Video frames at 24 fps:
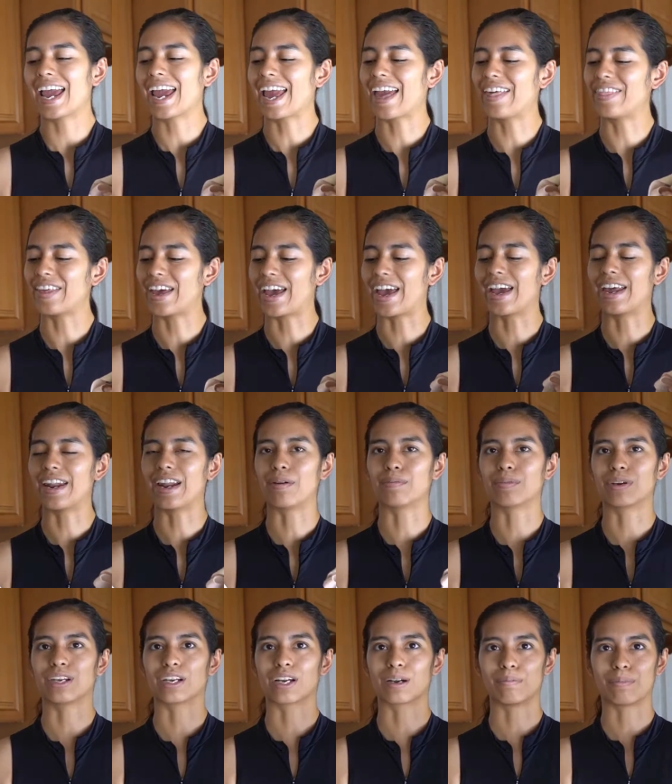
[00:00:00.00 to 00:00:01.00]
and then I'm
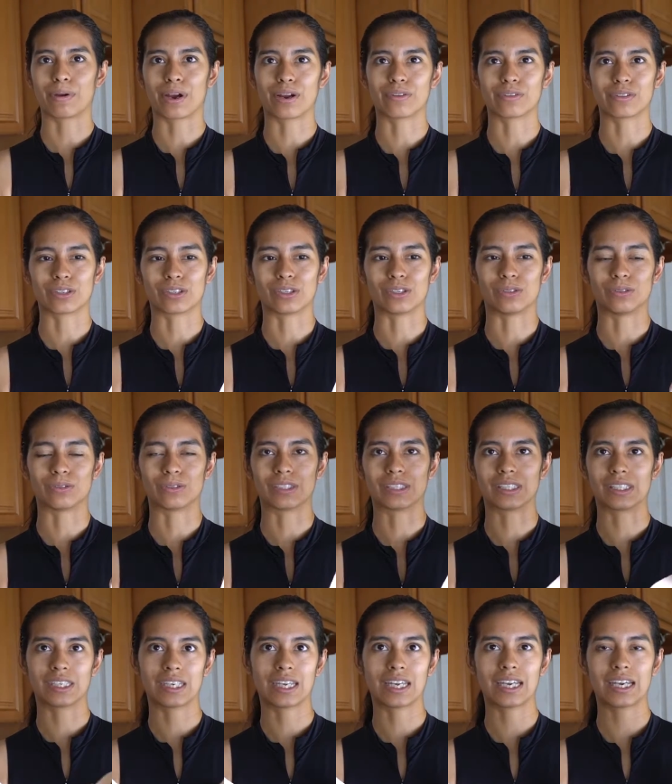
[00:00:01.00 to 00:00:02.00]
gonna compare the two to
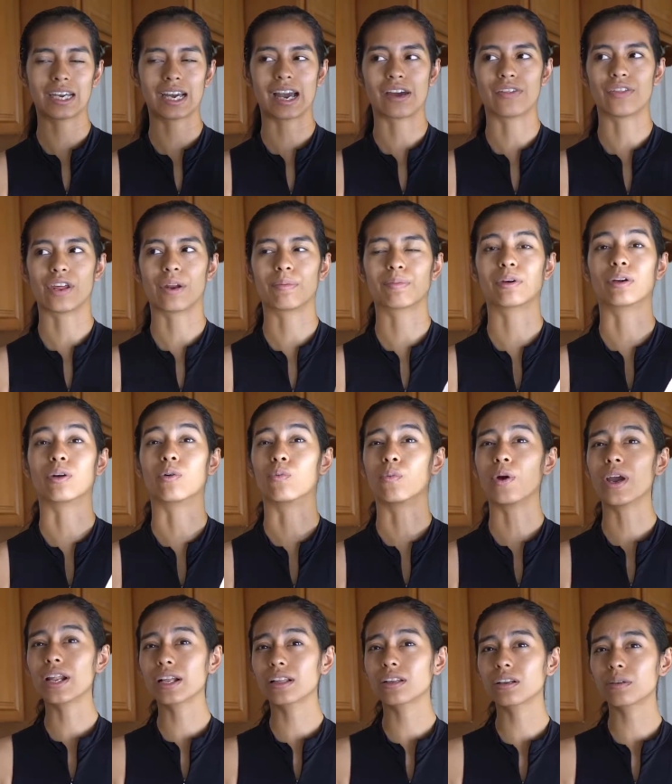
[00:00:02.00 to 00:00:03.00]
see, and then I'm gonna
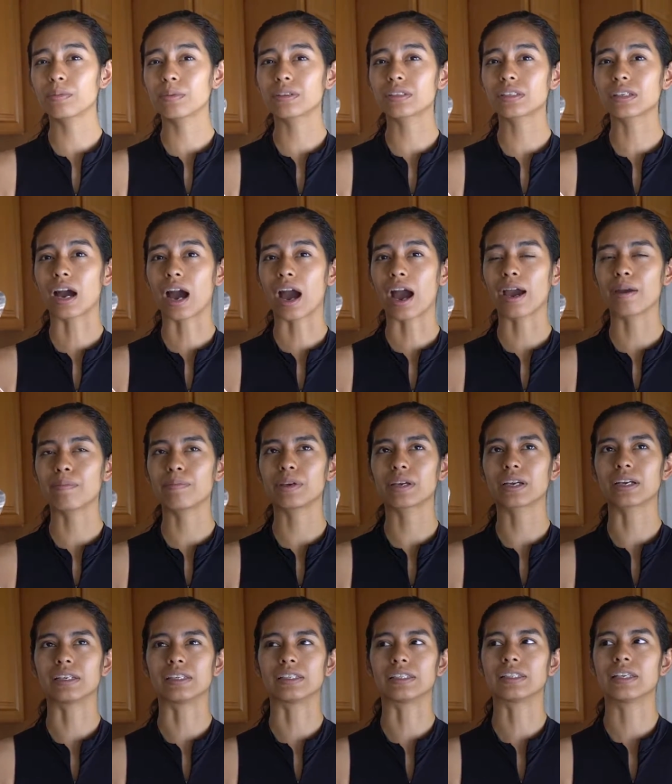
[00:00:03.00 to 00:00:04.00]
wait a little bit of time
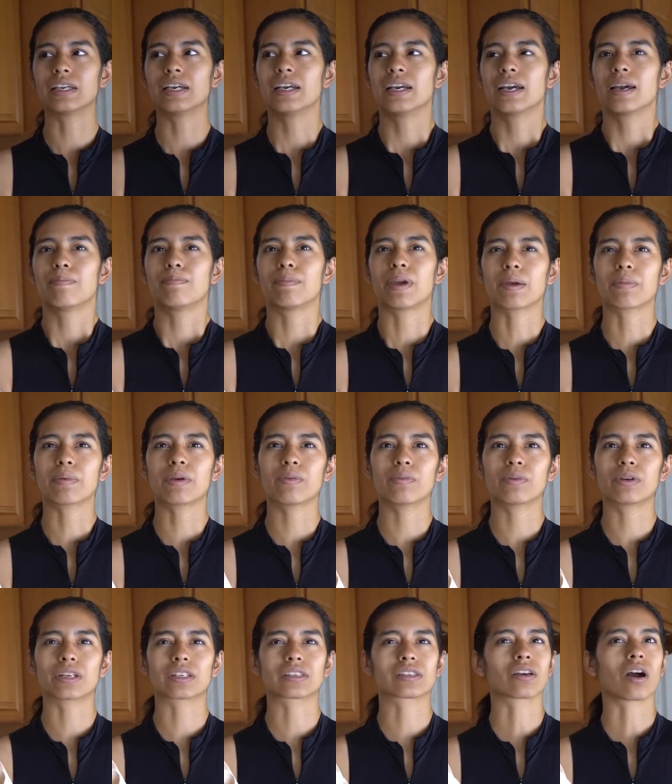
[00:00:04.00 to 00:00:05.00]
because maybe
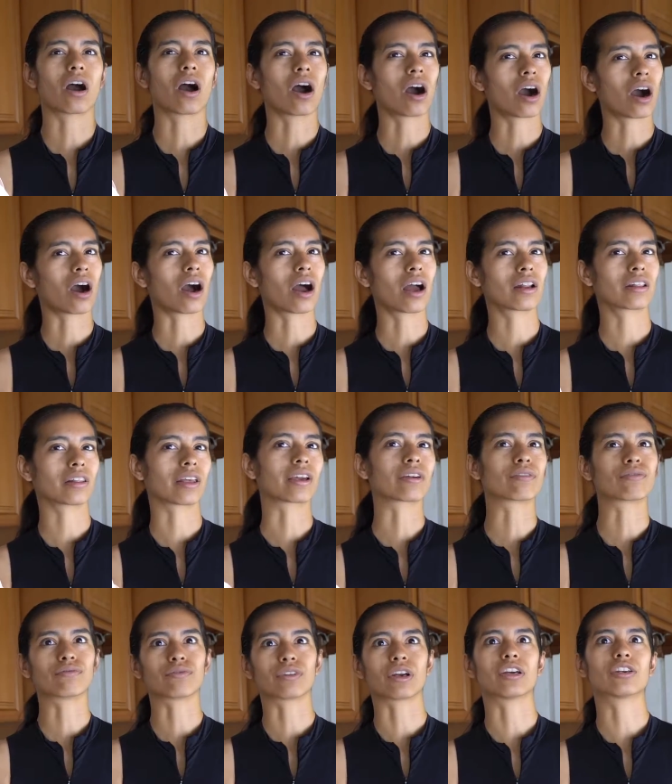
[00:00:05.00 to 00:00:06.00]
when it's hot, like
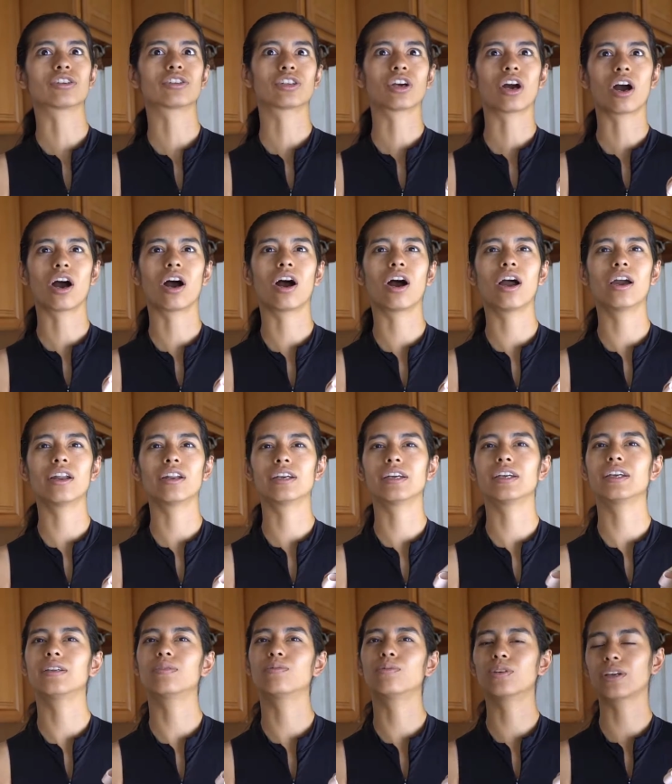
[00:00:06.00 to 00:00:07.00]
fresh hot,
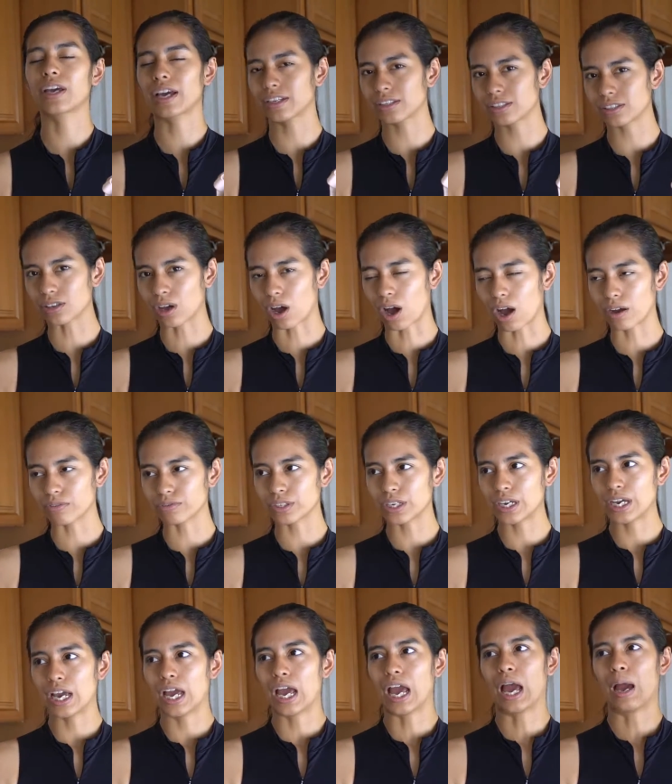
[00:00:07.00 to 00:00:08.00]
it will get soft,
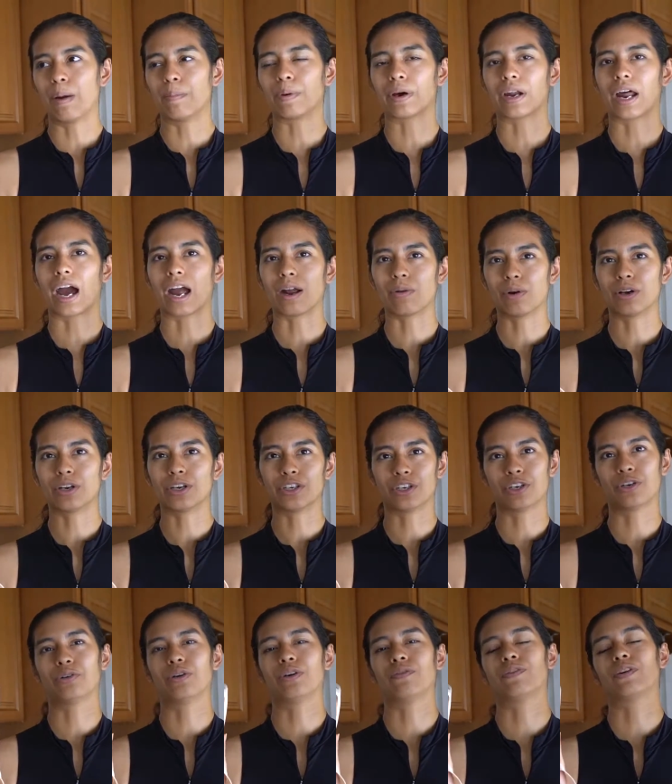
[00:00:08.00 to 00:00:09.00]
but I wanna
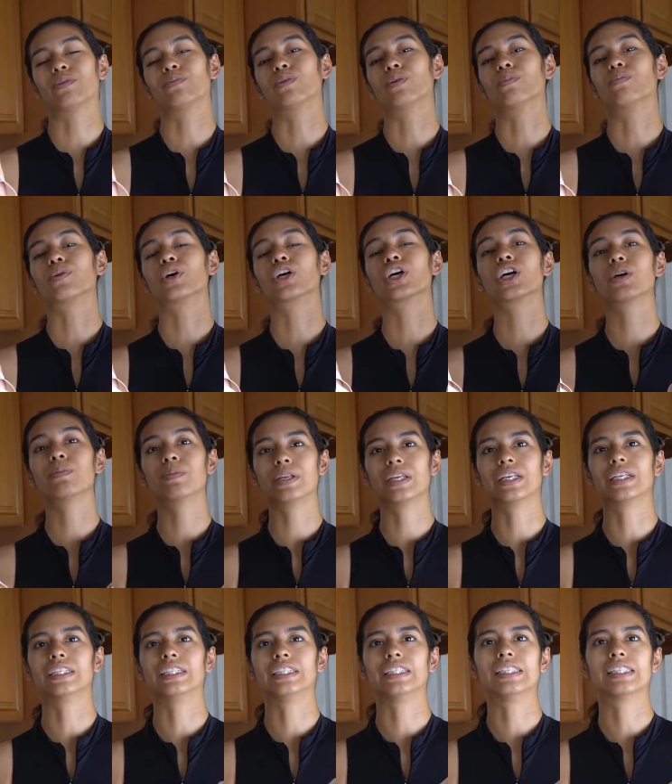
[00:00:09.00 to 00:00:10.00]
know if it will
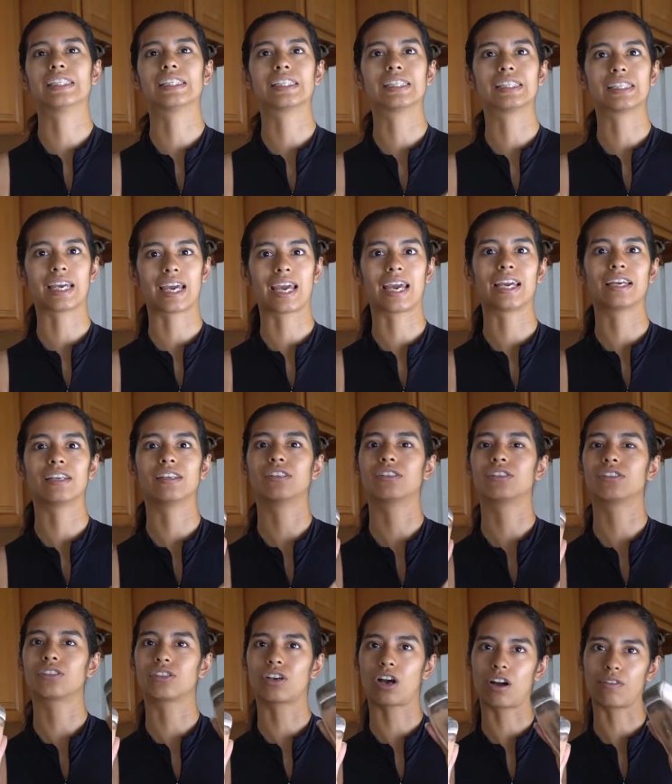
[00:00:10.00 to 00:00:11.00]
permanently stay
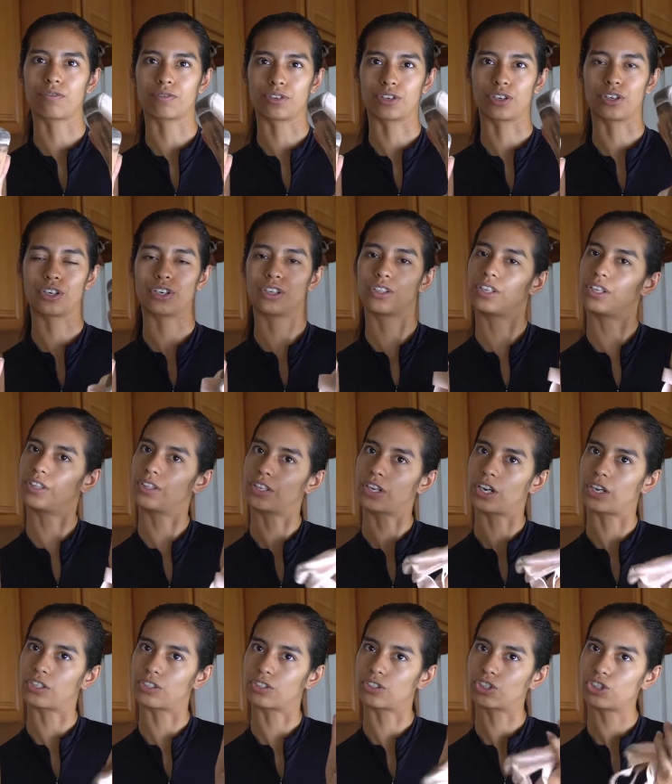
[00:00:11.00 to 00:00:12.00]
softer than
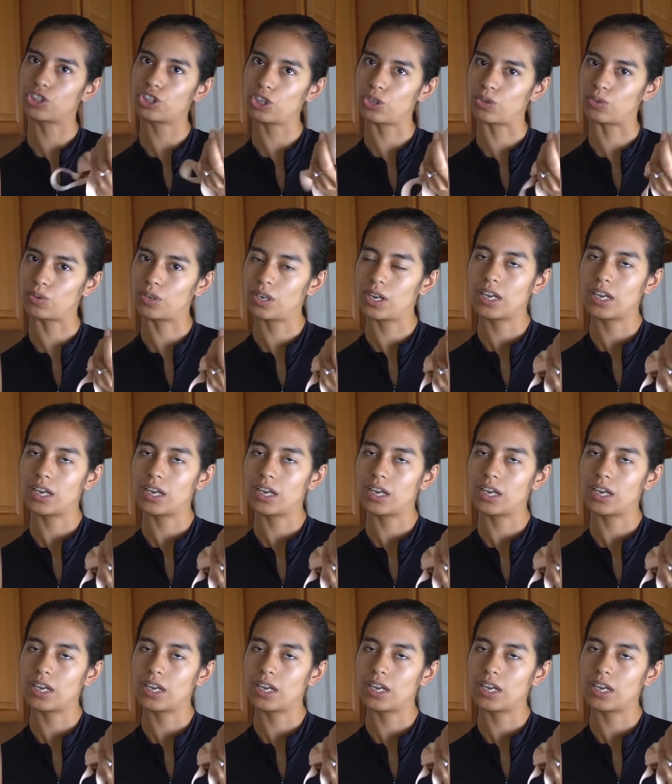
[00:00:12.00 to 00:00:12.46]
the other shoe.